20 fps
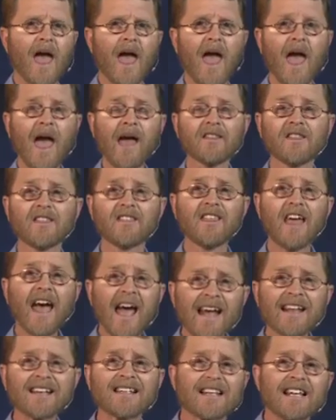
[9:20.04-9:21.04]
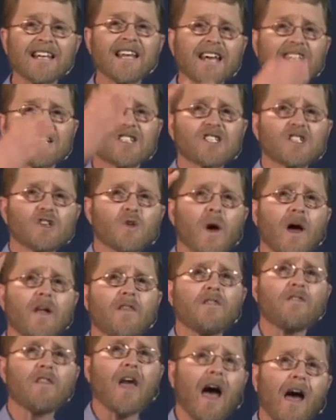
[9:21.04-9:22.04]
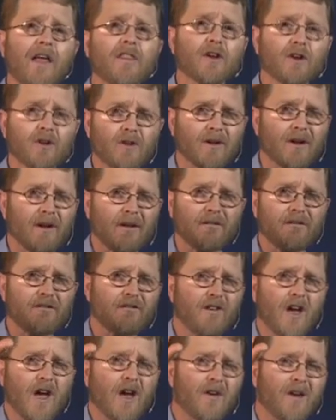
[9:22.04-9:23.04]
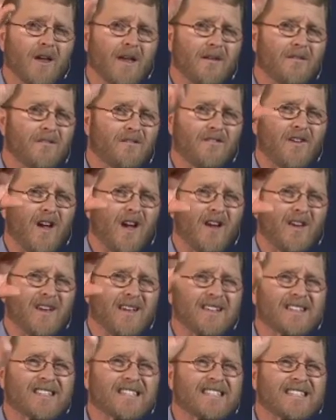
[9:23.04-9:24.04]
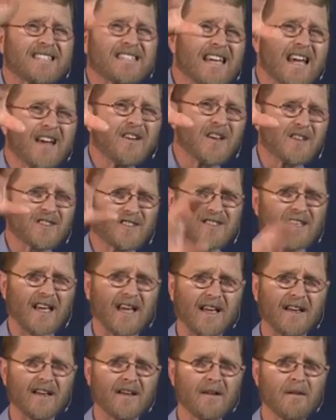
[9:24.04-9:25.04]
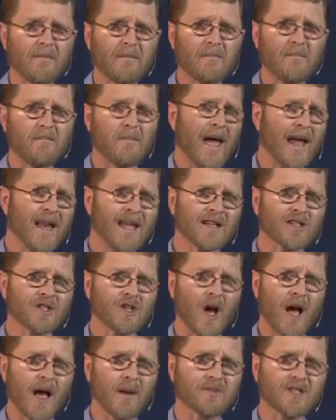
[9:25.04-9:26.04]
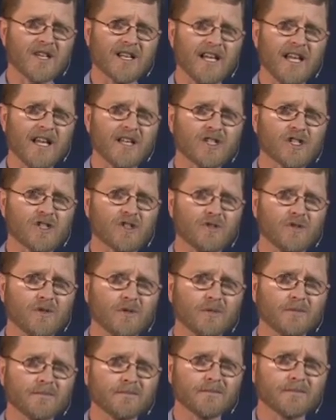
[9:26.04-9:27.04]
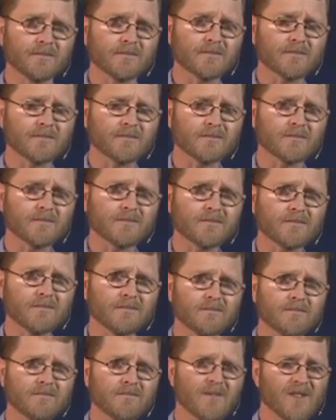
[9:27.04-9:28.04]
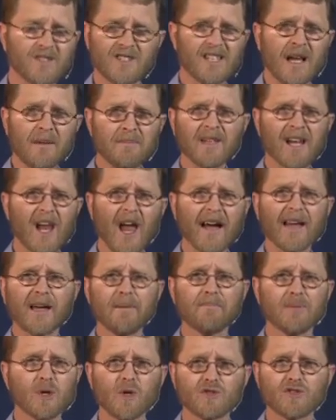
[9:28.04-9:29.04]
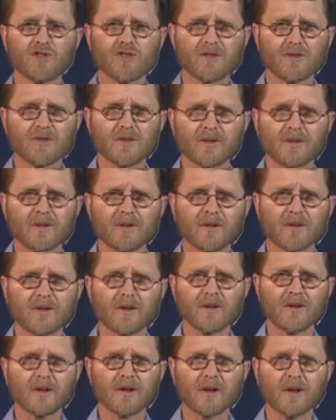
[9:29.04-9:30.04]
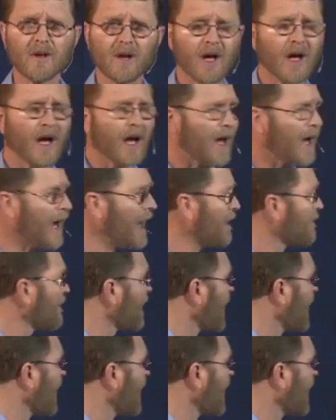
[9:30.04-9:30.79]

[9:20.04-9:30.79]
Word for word: And that leads to another very, very serious thing. Many times it leads to something like abuse. Um,